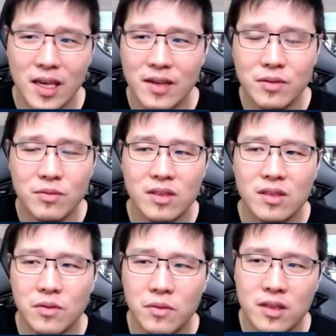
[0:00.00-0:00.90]
Everyone
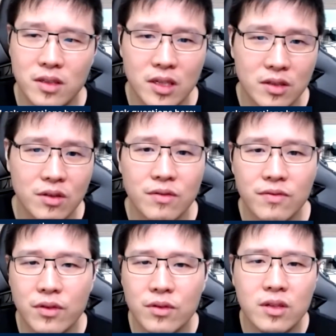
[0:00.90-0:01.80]
still wants to eat good
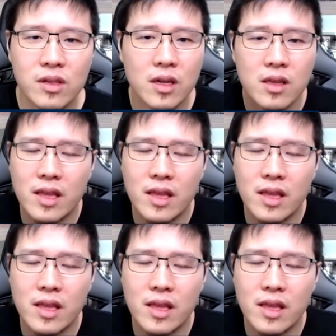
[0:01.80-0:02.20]
food.